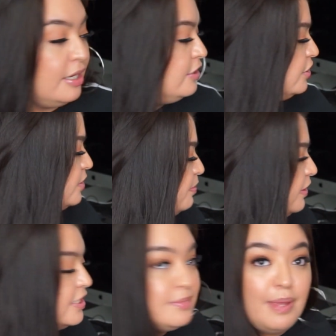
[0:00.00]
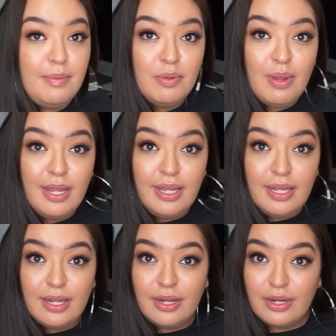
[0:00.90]
I'll just put this baby right
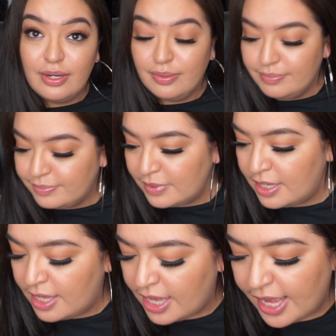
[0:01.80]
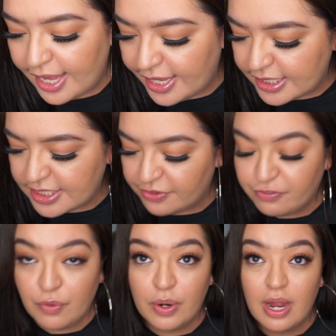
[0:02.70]
here. And
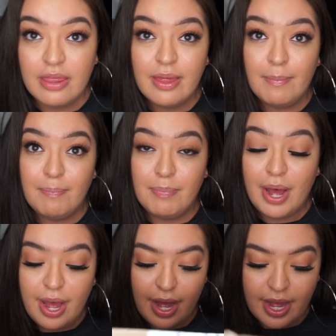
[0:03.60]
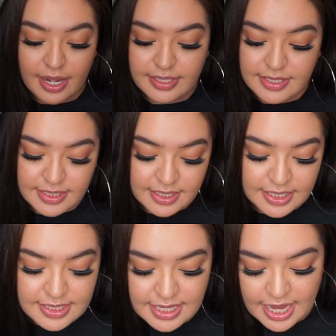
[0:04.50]
for the box,
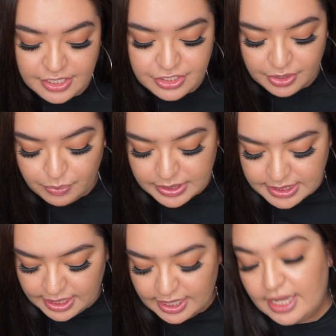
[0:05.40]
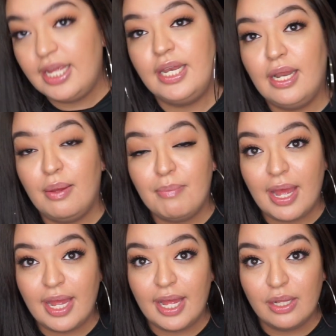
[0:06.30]
this actually wasn't in
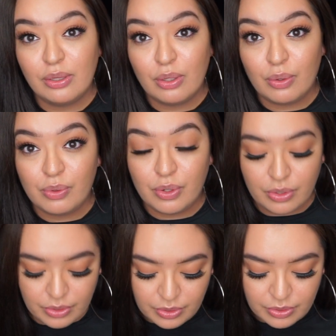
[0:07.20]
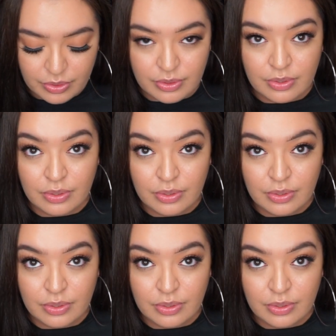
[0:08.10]
my local